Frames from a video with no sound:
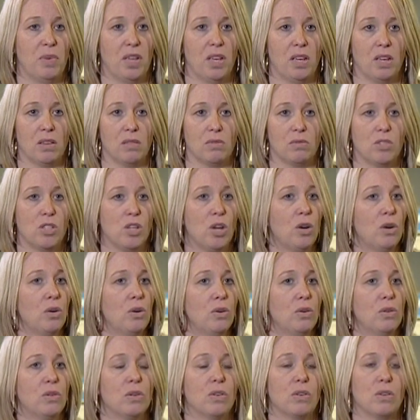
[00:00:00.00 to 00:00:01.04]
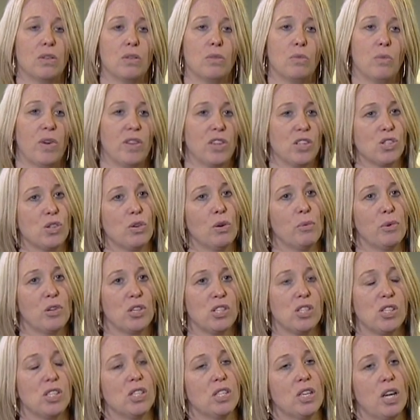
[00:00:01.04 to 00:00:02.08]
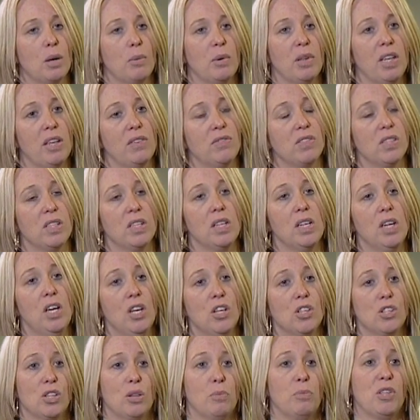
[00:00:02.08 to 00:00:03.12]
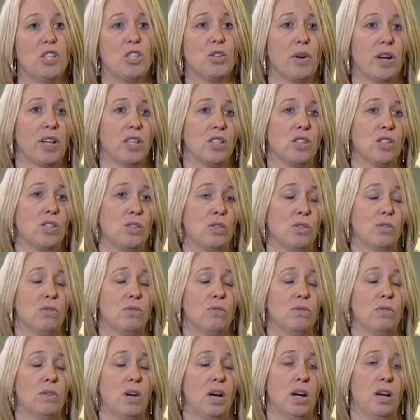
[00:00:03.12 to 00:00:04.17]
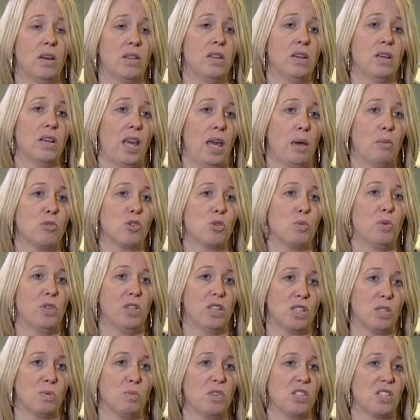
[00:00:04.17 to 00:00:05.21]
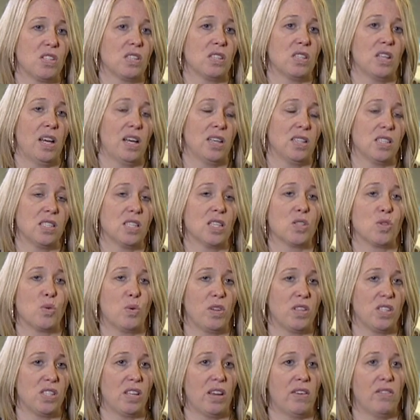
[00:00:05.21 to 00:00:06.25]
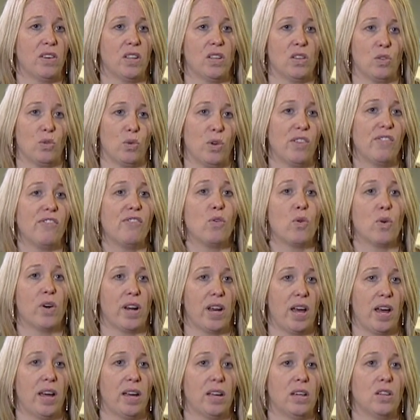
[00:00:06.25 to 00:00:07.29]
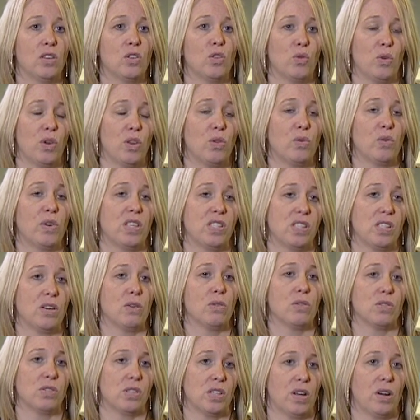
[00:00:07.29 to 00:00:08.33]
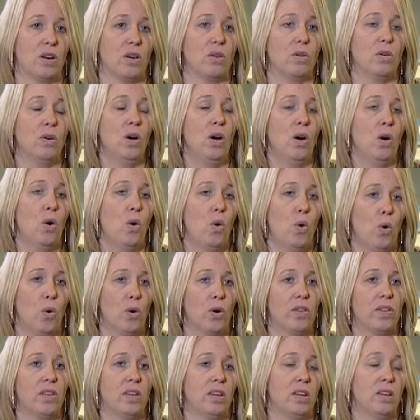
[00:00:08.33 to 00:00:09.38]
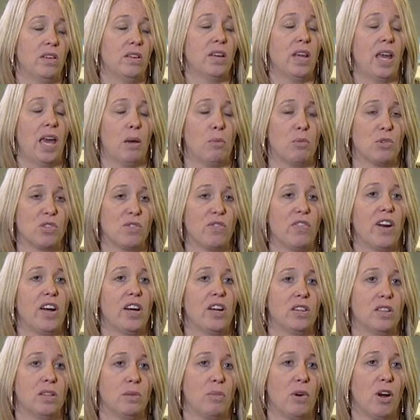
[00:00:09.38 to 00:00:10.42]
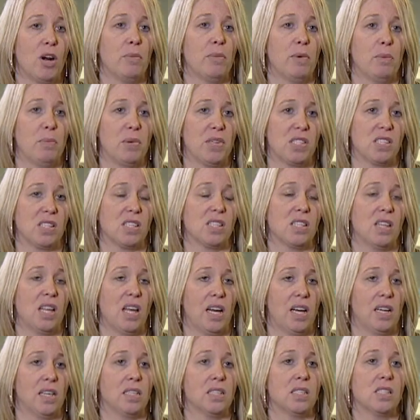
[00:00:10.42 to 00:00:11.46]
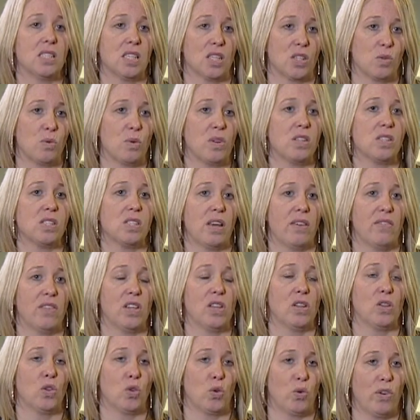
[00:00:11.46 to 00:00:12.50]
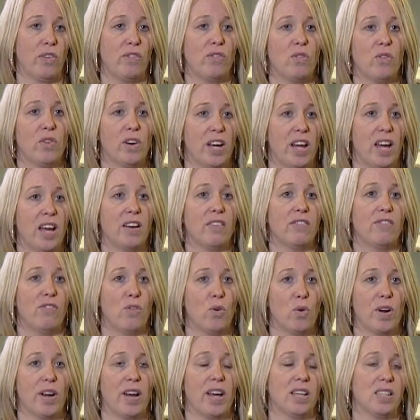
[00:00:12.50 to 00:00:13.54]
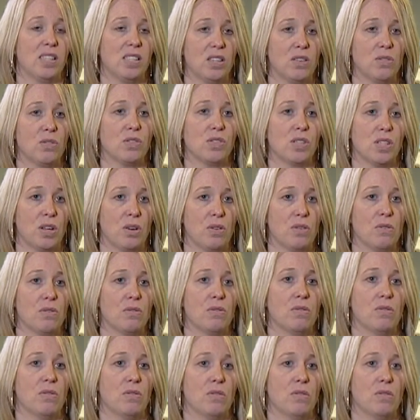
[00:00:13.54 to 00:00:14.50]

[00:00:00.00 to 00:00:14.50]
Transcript: being towed or when the snow emergency is going to be lifted should be directed to uh, the Cambridge Police Business Line six one seven, three four nine, three three zero zero or the Cambridge Fire Department Business Line six one seven, three four nine, four nine zero zero.